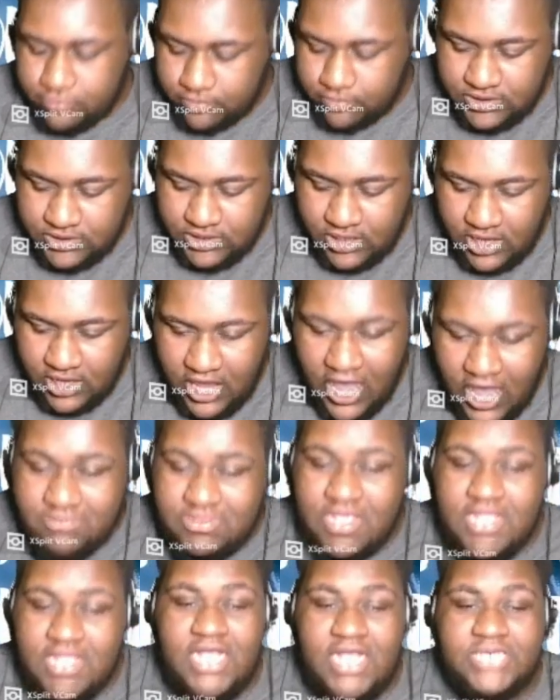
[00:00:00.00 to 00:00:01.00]

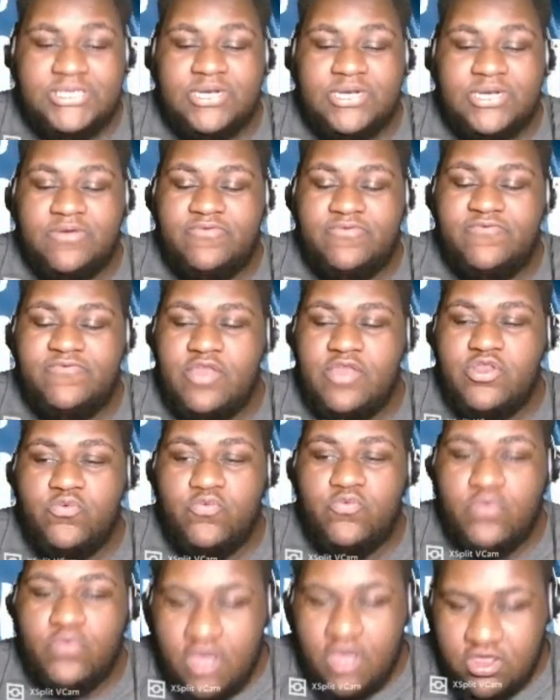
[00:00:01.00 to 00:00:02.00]
that your father
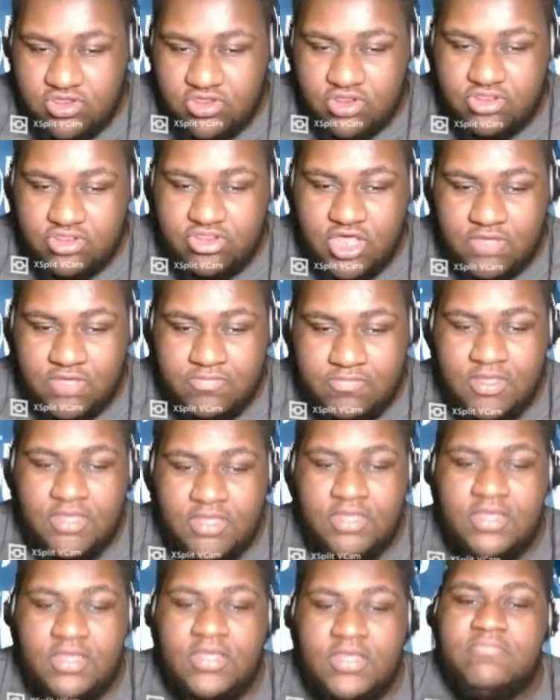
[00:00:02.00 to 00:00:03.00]
was a simp
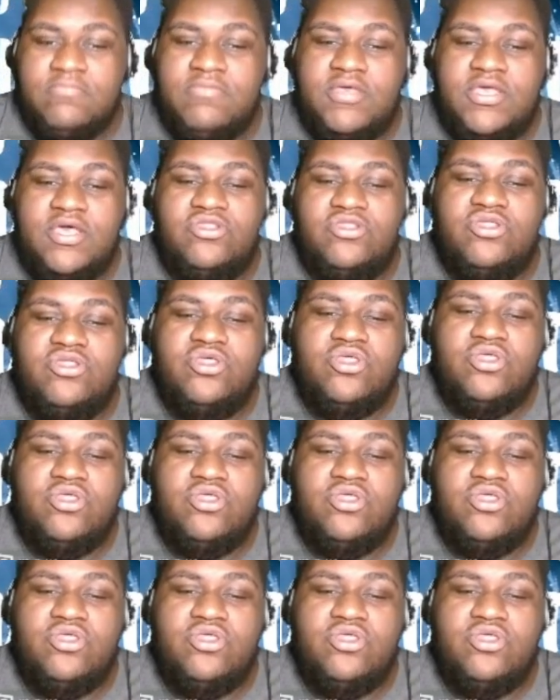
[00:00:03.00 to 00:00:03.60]
because of your